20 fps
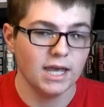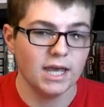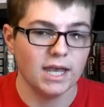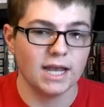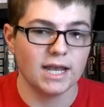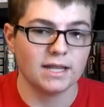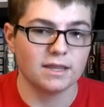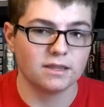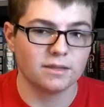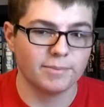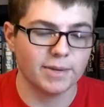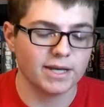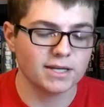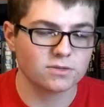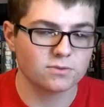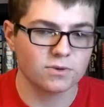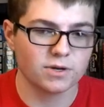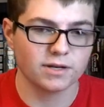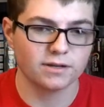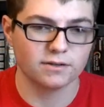And the
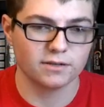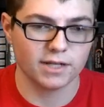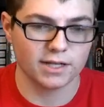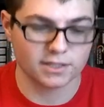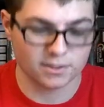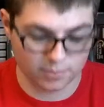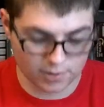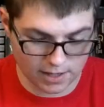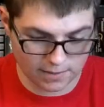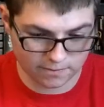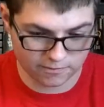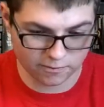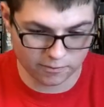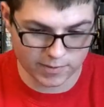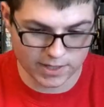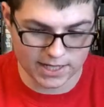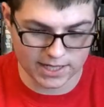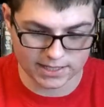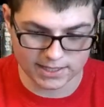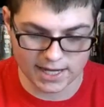biggest one that's a problem for
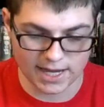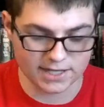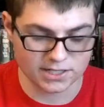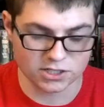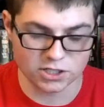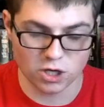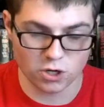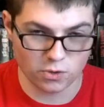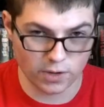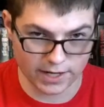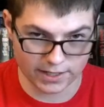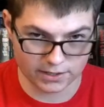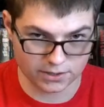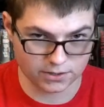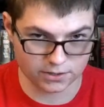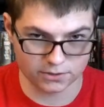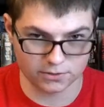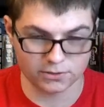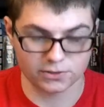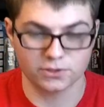me is it has no
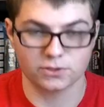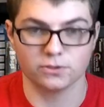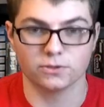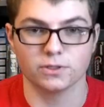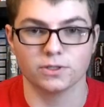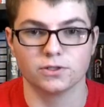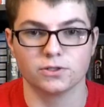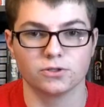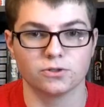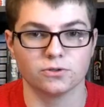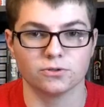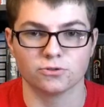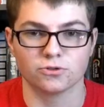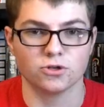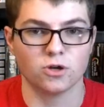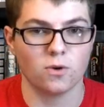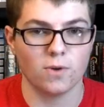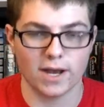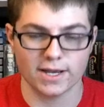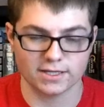external storage, so there's
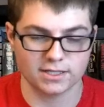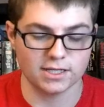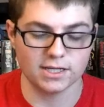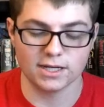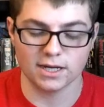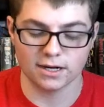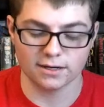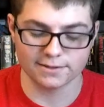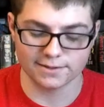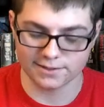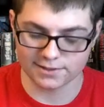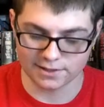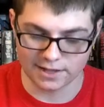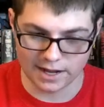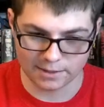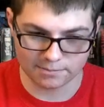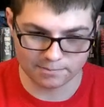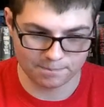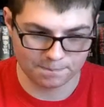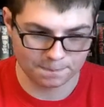no SD card slot.